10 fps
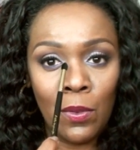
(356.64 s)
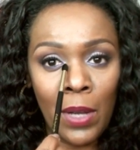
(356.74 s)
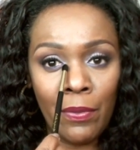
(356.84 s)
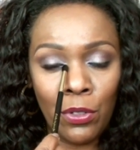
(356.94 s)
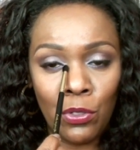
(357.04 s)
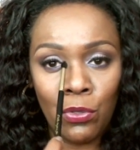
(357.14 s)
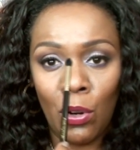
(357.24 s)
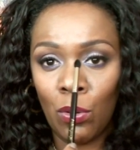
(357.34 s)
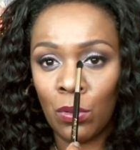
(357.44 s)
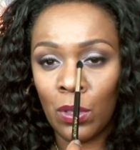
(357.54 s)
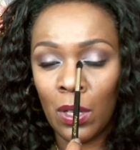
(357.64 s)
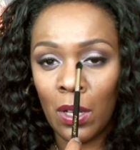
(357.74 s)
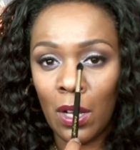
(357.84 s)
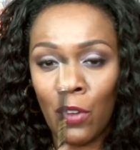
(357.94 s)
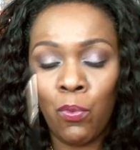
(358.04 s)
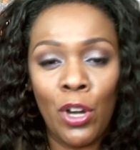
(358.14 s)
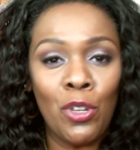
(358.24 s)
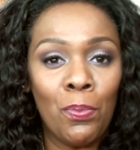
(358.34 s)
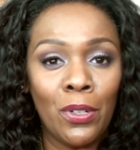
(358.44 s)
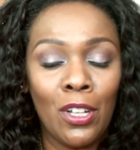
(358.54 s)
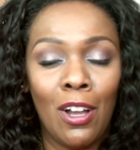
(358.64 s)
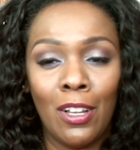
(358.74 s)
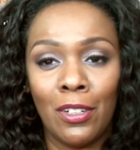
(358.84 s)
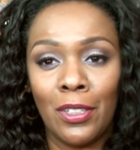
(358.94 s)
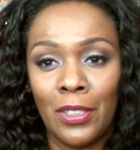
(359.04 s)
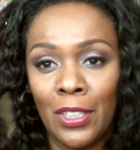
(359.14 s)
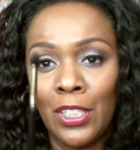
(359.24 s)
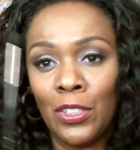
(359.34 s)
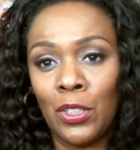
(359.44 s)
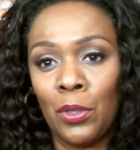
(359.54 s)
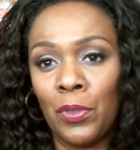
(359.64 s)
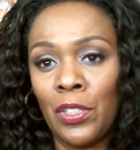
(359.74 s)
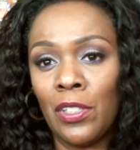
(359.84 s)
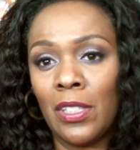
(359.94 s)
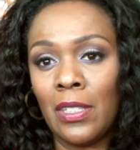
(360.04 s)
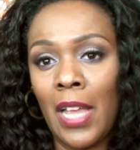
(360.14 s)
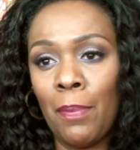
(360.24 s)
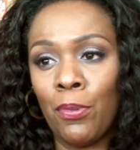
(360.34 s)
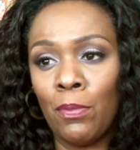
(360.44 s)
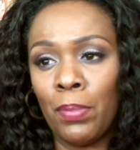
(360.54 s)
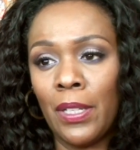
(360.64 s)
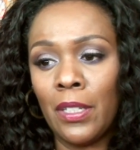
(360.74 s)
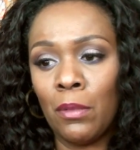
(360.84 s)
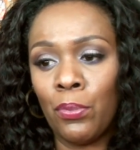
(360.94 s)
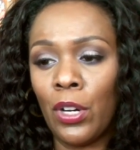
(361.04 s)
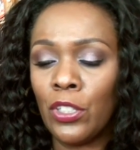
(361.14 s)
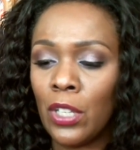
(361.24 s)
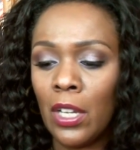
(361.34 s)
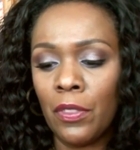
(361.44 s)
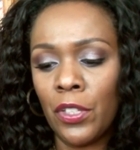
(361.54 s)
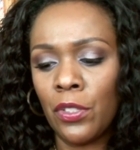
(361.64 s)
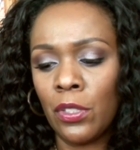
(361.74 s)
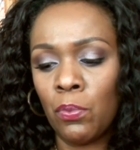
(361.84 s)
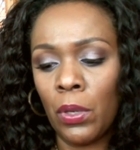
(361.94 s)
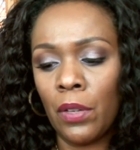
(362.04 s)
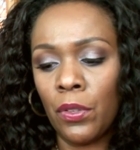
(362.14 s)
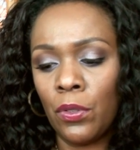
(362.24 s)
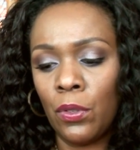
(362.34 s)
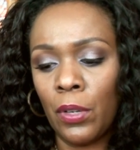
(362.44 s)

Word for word: have control of where you put color. So this is the tapered blending brush. This is one of the new